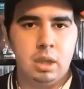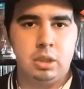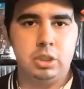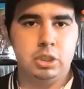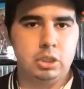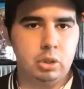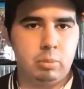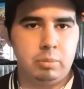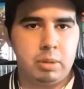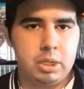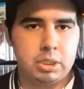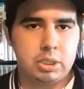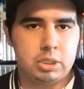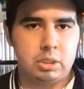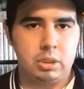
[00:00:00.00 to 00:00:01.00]
There's so
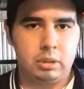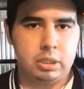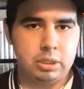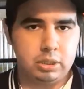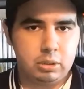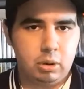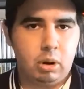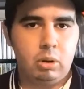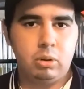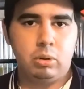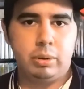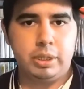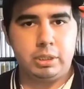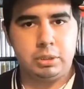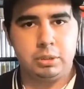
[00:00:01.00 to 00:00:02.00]
much because they're all
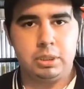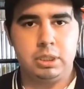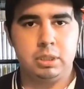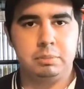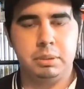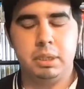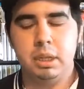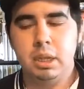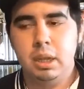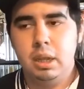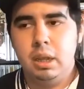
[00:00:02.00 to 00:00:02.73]
great treats. But